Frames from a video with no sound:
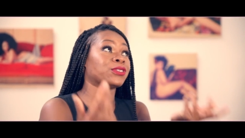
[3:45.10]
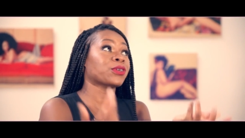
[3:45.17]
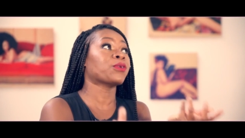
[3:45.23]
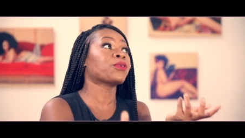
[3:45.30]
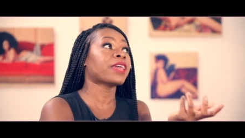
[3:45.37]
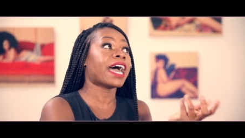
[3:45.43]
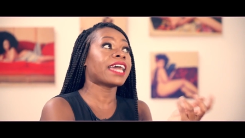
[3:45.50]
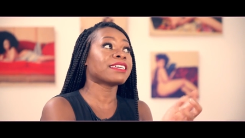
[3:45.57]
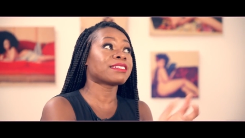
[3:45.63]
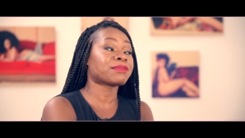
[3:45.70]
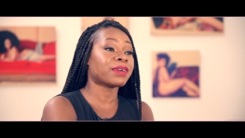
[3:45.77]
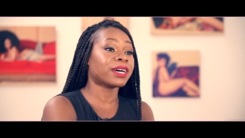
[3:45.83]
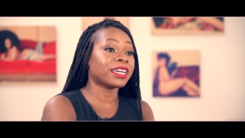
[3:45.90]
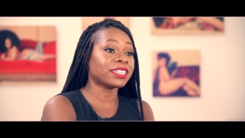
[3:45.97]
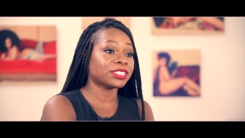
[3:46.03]
do that as
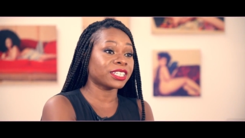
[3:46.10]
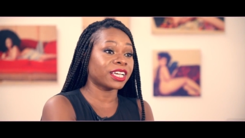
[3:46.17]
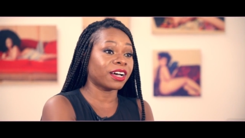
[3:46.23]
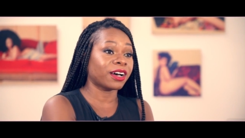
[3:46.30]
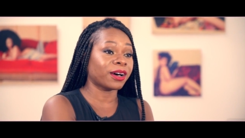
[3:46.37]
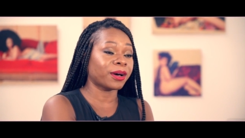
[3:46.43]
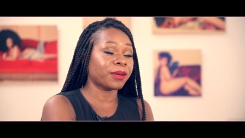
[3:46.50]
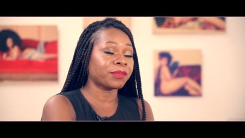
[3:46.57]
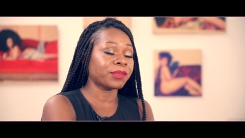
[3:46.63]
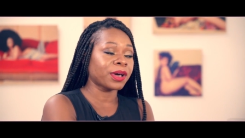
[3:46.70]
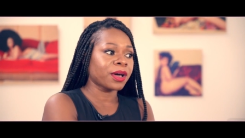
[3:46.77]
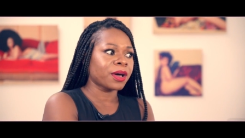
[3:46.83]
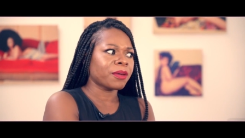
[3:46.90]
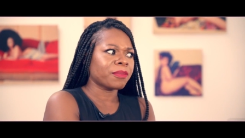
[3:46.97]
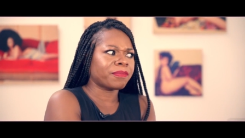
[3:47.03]
much, um,
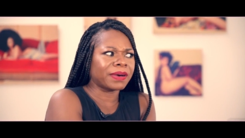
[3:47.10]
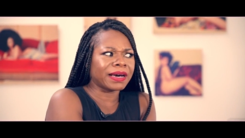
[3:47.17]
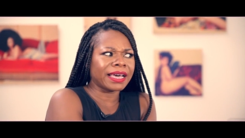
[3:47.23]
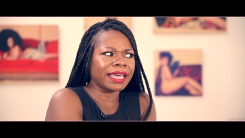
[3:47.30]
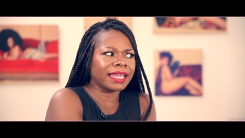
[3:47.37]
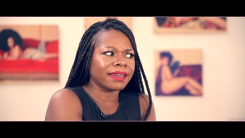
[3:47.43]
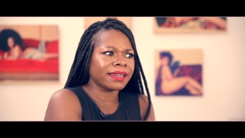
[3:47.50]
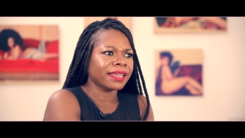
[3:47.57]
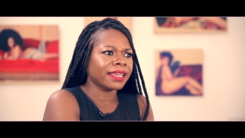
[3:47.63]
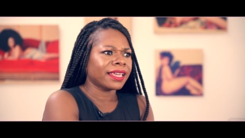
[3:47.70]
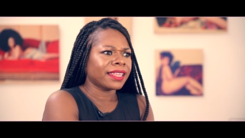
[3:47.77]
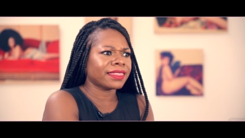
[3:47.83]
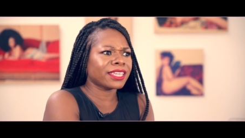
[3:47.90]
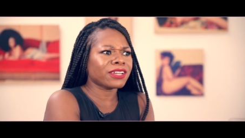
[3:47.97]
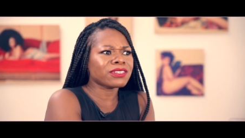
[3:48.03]
but
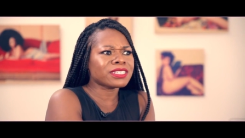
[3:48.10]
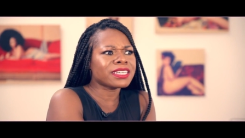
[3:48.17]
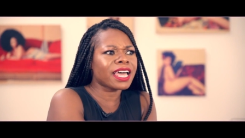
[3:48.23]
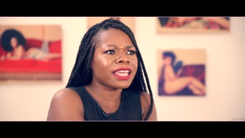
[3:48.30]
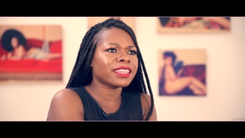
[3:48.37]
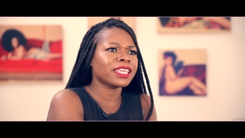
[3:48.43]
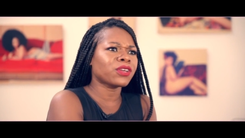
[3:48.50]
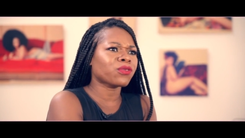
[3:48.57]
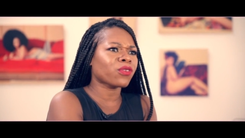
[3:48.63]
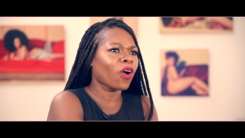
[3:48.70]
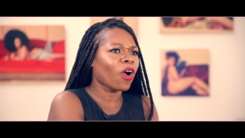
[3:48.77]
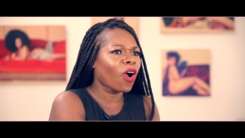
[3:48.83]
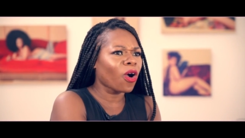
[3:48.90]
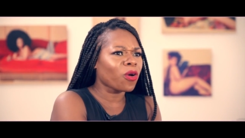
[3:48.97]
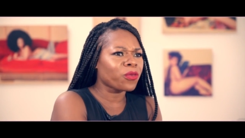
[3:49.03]
there's nothing
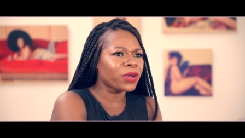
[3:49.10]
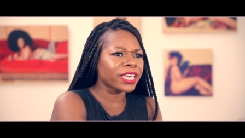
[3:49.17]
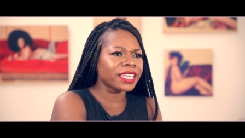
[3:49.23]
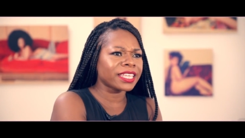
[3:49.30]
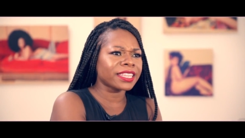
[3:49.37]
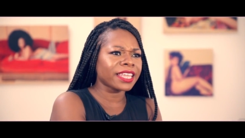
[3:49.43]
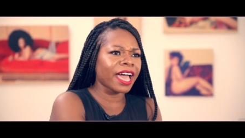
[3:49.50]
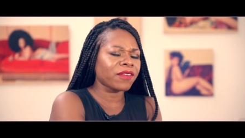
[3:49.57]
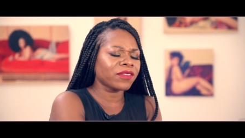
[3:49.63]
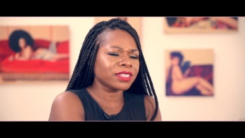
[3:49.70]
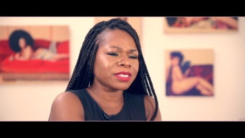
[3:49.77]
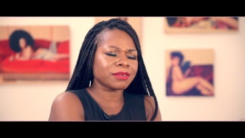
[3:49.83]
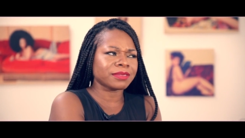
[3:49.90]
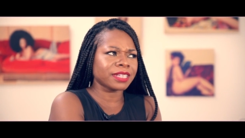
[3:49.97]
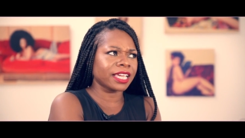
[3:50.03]
wrong with
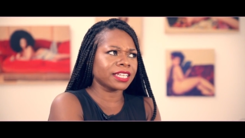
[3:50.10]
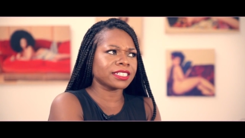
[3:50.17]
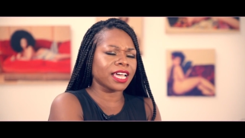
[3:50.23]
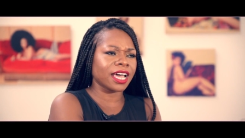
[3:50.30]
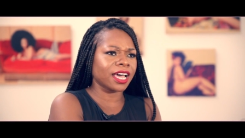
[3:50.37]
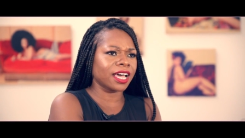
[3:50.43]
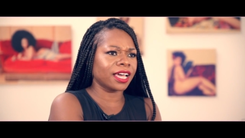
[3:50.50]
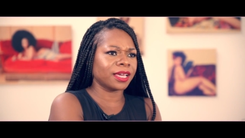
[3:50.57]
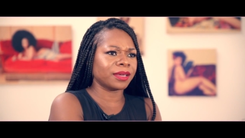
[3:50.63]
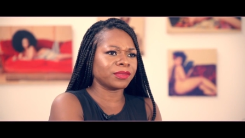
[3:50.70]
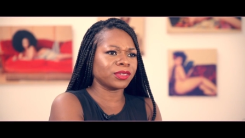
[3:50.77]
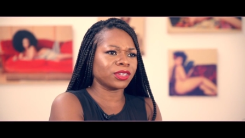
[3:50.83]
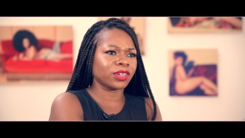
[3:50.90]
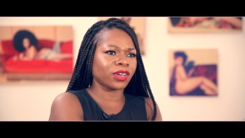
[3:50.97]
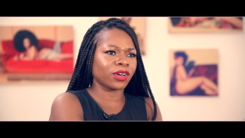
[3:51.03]
having some daytime,
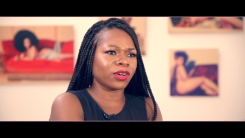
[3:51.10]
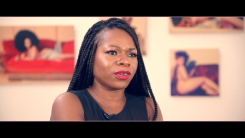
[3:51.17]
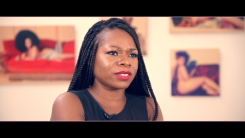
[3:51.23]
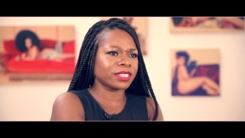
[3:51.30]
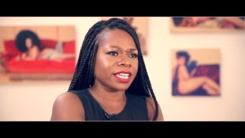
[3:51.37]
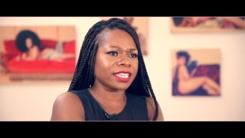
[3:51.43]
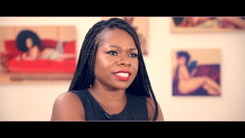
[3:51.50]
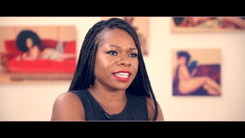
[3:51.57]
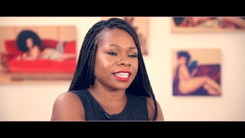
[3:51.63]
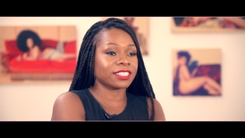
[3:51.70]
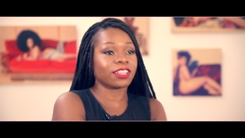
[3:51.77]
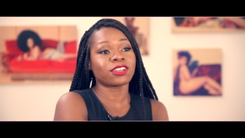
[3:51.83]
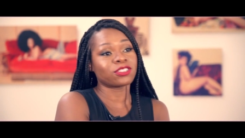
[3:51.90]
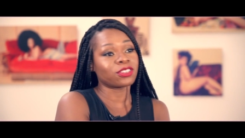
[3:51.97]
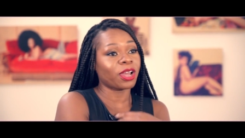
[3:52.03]
you know, sexting, as
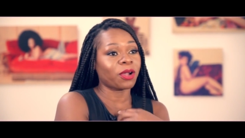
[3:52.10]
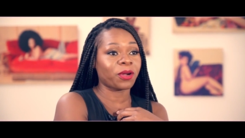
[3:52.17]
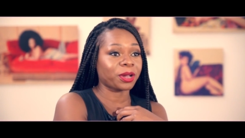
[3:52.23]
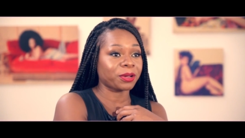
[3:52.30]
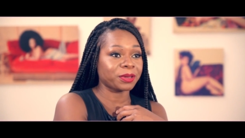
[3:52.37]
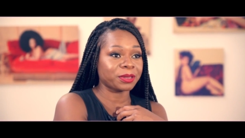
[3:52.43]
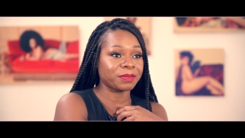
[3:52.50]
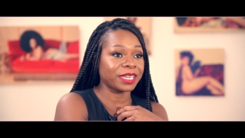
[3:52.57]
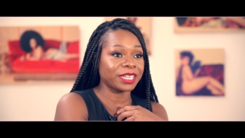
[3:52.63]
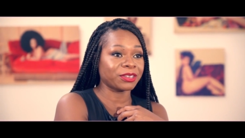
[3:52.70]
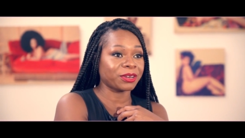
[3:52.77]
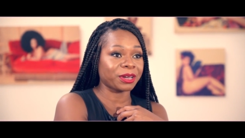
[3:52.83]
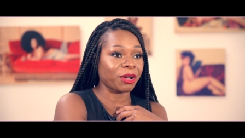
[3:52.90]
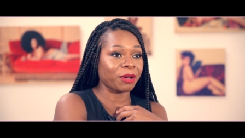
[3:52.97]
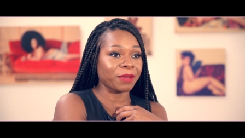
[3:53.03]
long as you're not working with me
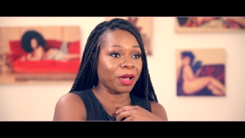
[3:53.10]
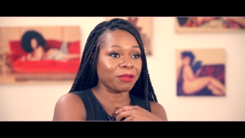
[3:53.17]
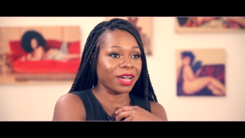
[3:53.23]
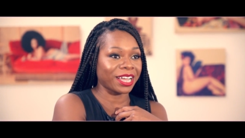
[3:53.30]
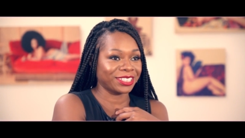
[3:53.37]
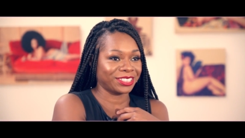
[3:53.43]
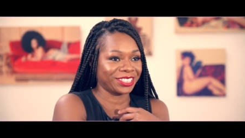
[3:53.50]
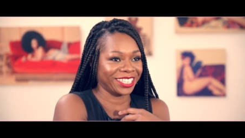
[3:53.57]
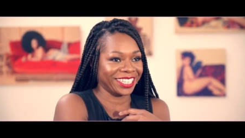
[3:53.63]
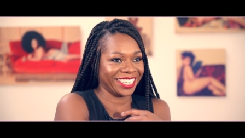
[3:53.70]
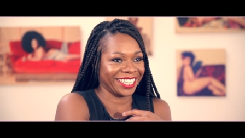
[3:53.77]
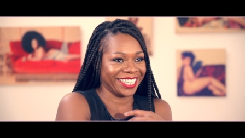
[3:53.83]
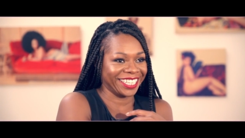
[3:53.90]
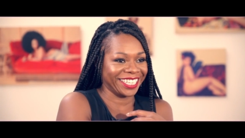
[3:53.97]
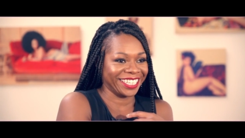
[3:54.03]
during on my watch.
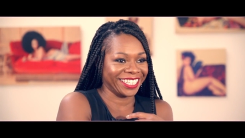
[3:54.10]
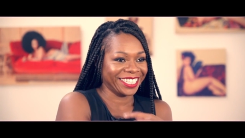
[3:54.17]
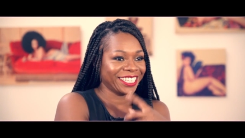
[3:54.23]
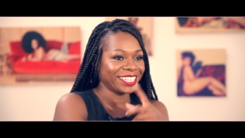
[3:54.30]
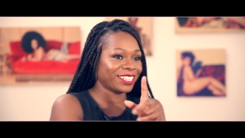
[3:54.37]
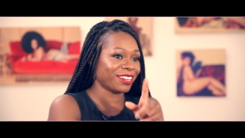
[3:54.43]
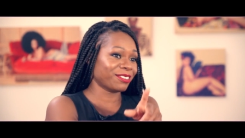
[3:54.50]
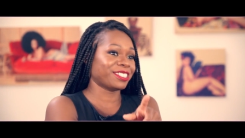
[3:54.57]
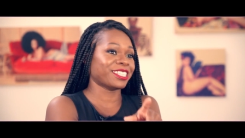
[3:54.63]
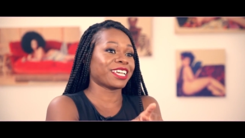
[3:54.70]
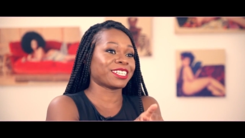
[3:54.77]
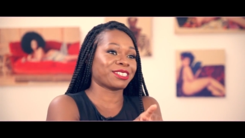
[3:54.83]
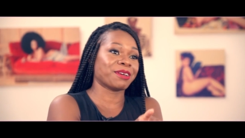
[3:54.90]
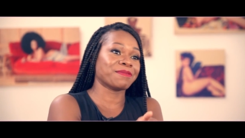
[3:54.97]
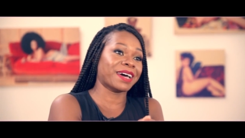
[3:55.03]
Don't
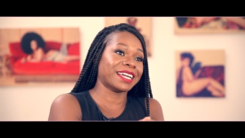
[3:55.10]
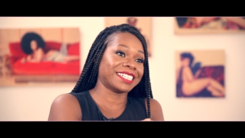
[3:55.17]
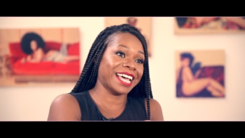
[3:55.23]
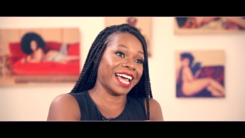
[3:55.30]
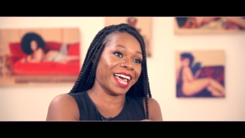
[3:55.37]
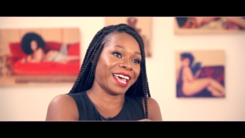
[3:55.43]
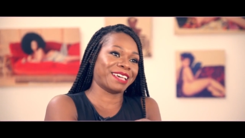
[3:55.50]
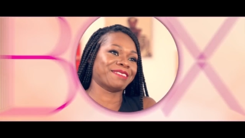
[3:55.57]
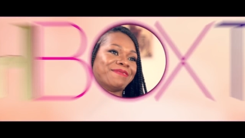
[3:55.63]
sext on my time.